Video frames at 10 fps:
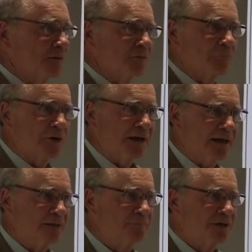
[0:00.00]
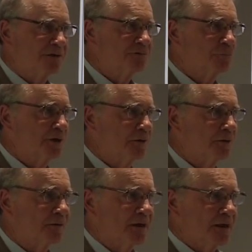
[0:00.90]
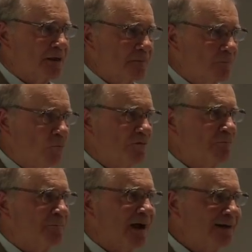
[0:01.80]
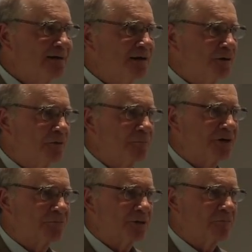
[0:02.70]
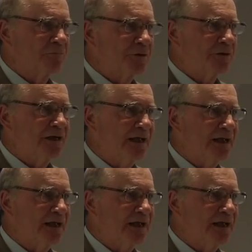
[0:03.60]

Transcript: our, we're ahead because we are, we've gotten here because we have a very